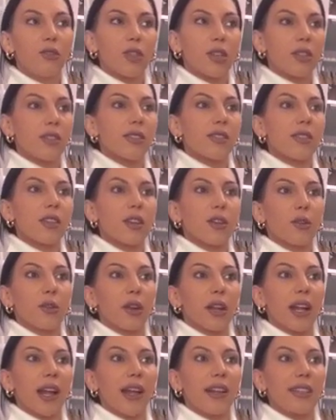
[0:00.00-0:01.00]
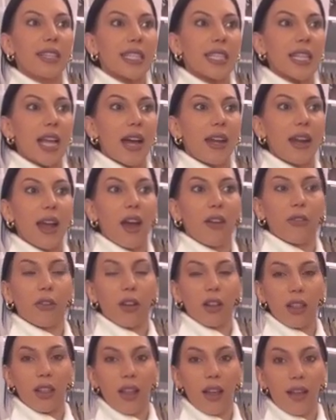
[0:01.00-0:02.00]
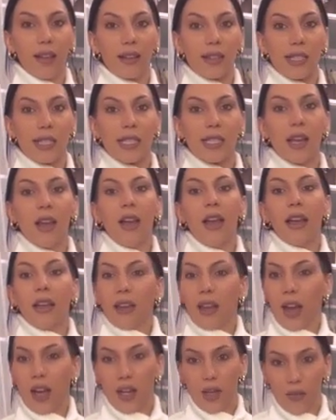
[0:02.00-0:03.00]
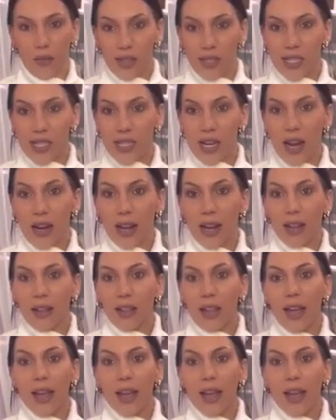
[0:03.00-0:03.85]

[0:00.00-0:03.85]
just creates that effortless kind of aesthetic.